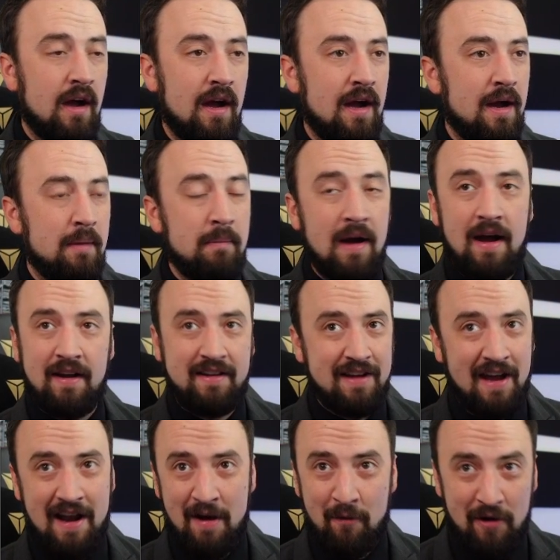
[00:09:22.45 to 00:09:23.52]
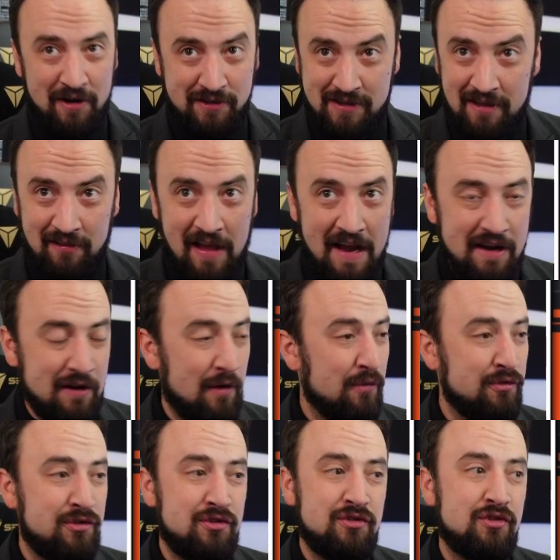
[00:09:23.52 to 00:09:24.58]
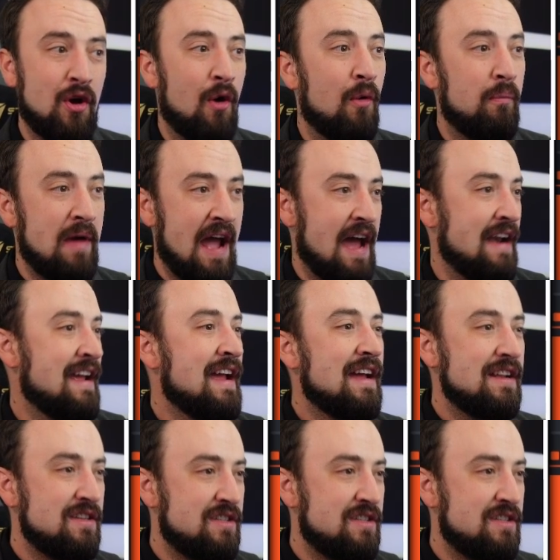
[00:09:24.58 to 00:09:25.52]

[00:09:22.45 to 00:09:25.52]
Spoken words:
God, I want to say light cones so bad,